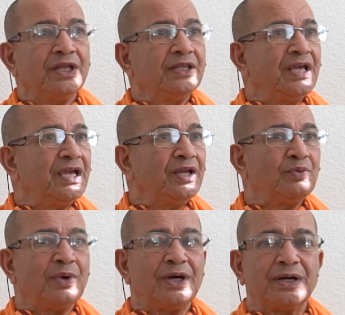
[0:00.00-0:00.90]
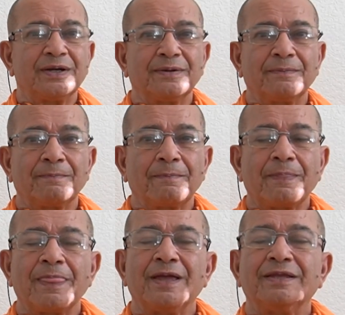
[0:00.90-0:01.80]

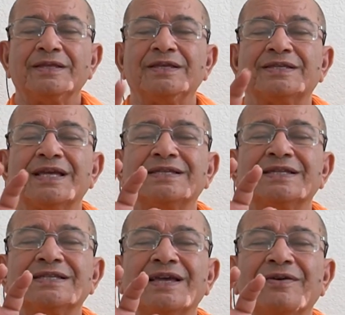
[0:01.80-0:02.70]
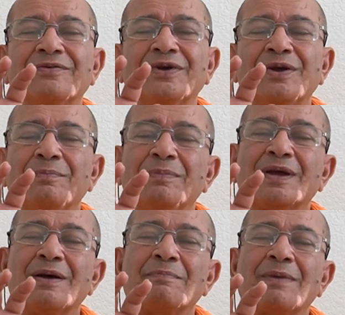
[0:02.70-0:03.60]
The senses have
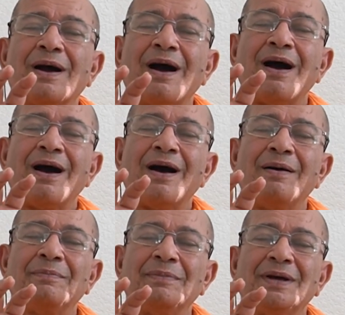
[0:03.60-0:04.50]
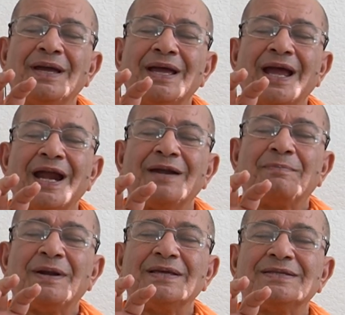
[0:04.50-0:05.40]
become calm and
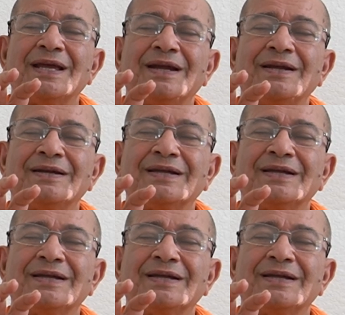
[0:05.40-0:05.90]
pleasant,